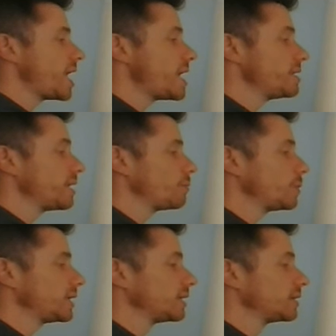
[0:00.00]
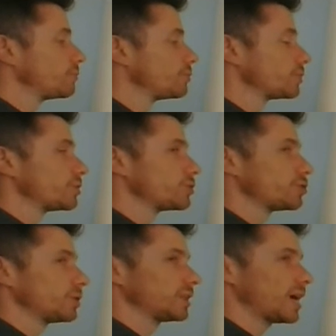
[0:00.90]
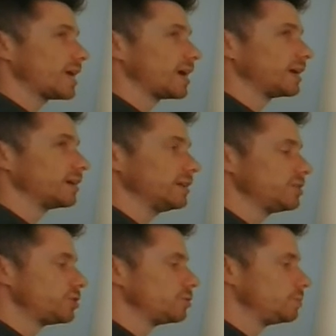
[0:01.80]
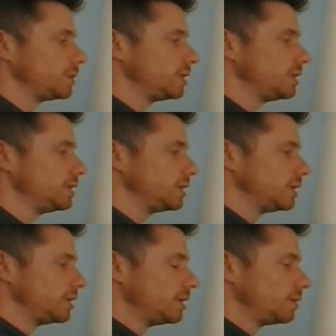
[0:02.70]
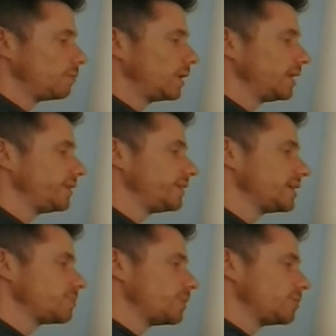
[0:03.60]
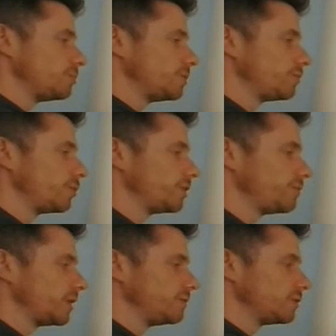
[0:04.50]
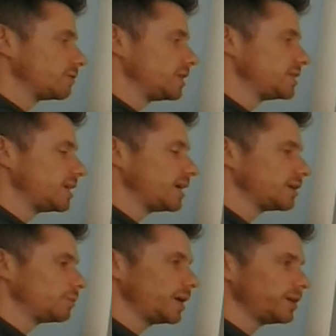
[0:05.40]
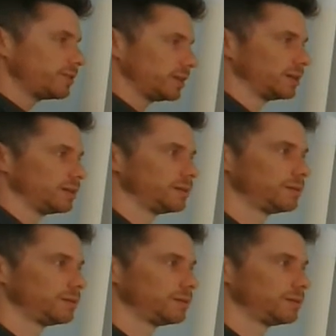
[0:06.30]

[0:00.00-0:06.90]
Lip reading: then that we can construct that angle to be, well, this bit would be 45 degrees, take away theta.